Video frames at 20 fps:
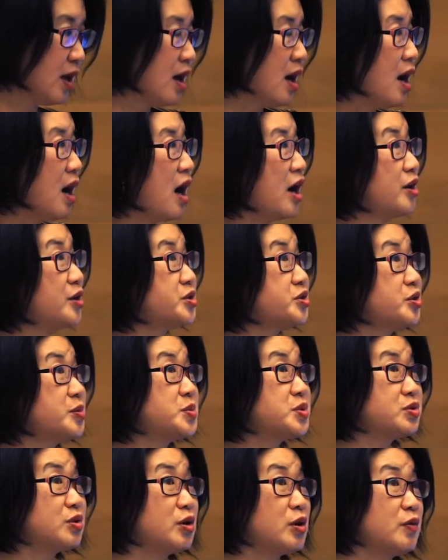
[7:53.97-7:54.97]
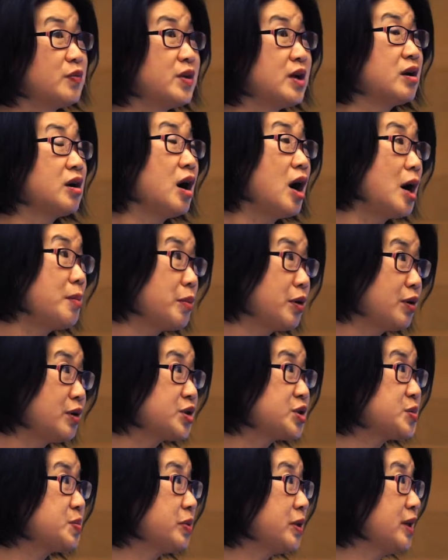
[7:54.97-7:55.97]
I also observed that
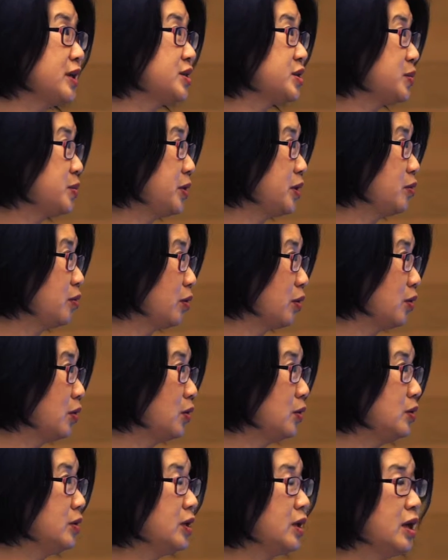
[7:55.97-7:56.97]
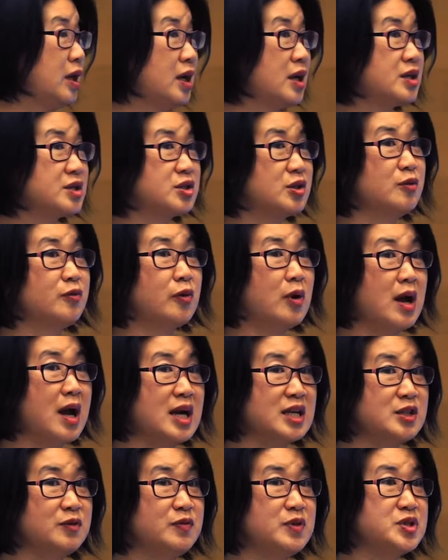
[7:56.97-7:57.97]
commerce plays a big role. So for
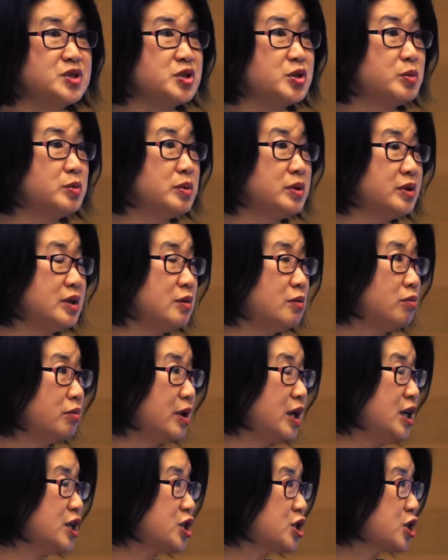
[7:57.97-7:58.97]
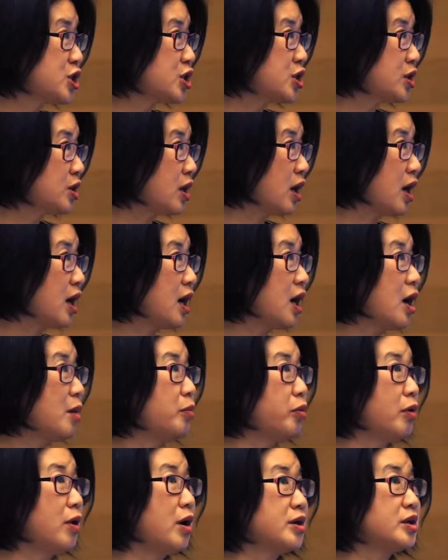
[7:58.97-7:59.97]
activists to really reach a
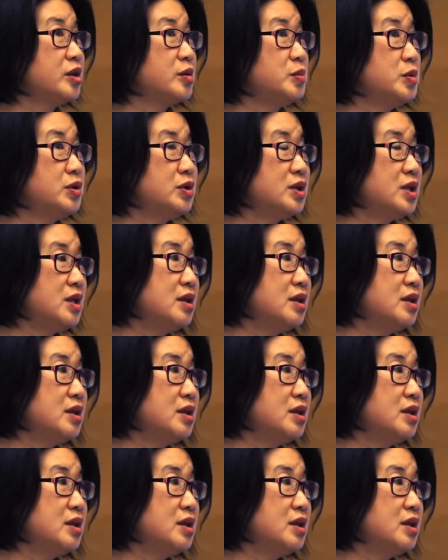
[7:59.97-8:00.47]
broad community,